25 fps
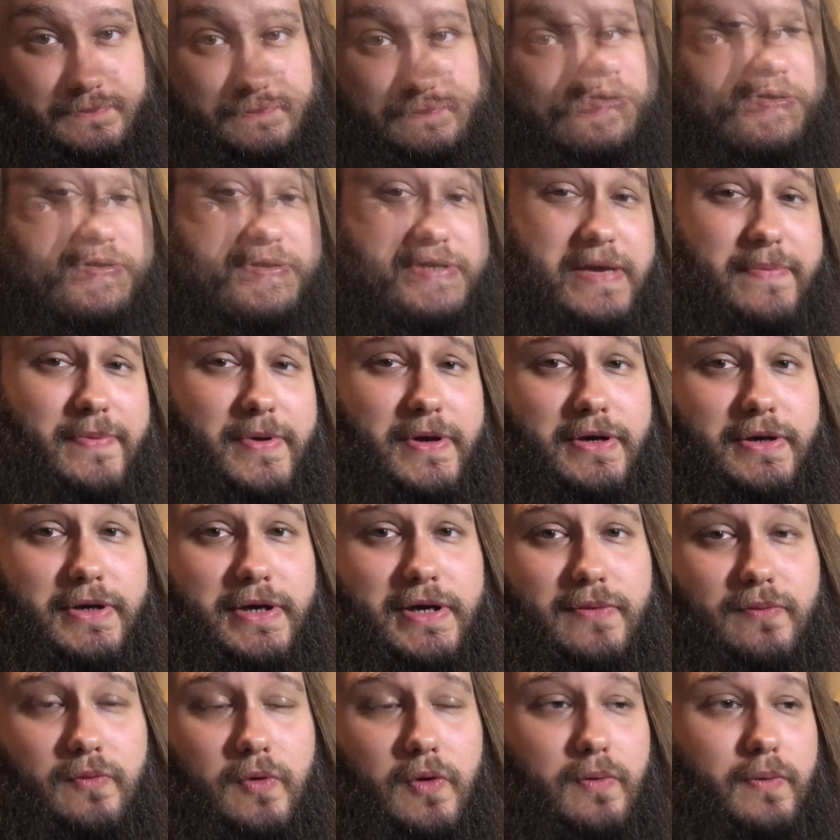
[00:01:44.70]

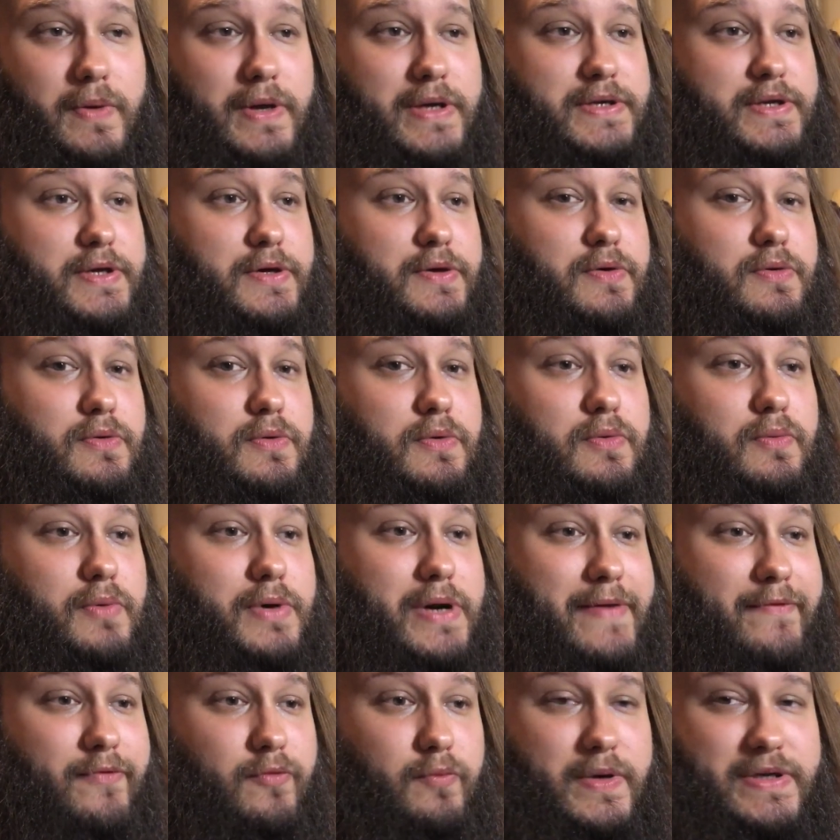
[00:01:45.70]
Typically what we do
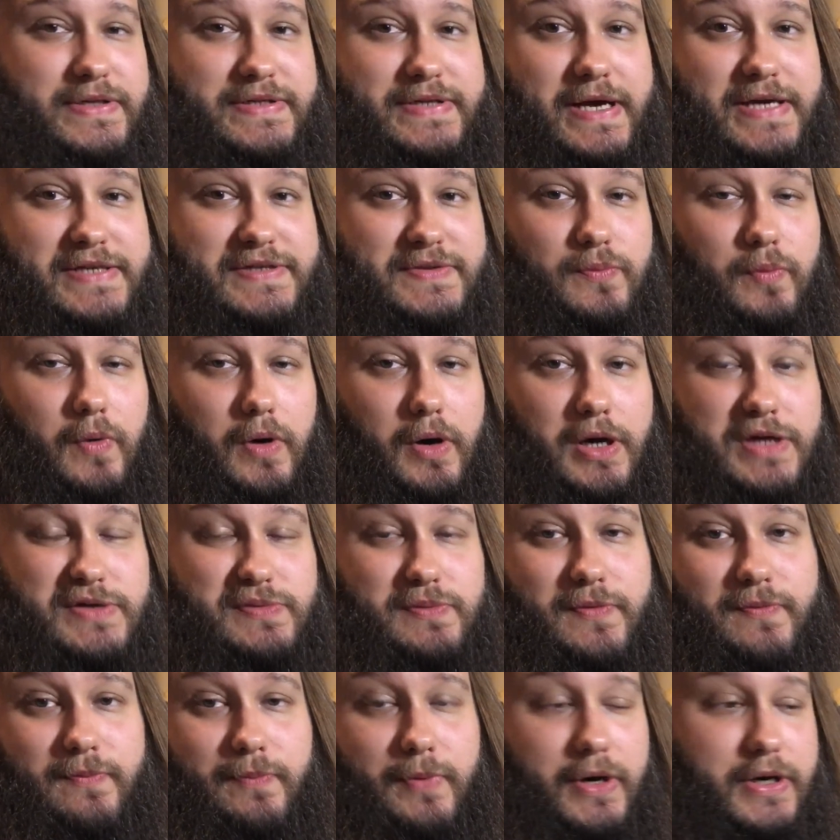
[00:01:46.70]
whenever we test wads
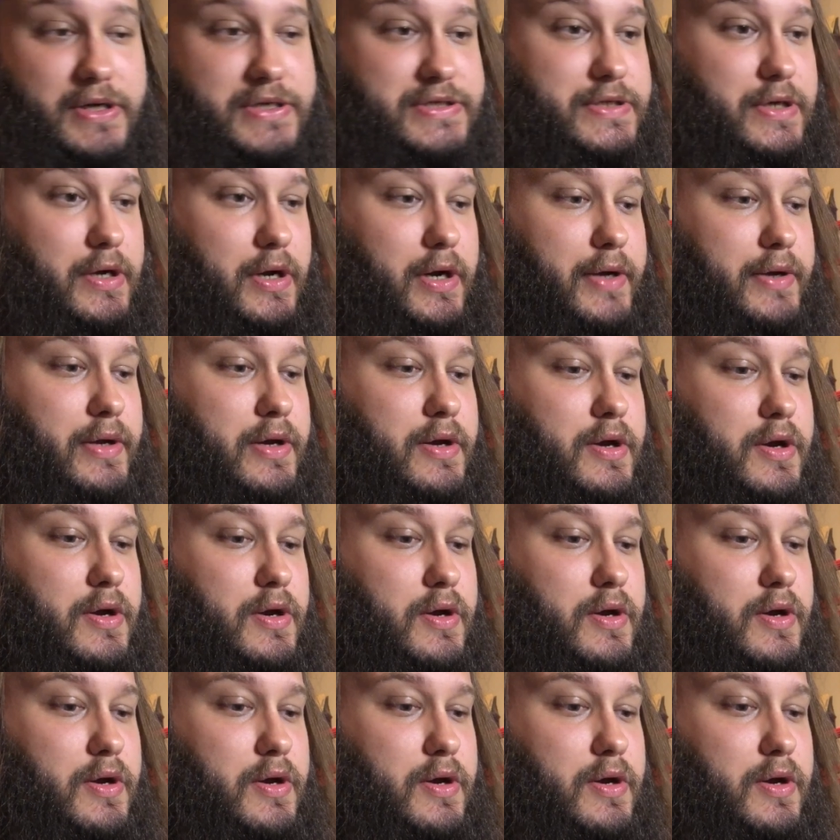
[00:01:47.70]
with buckshot,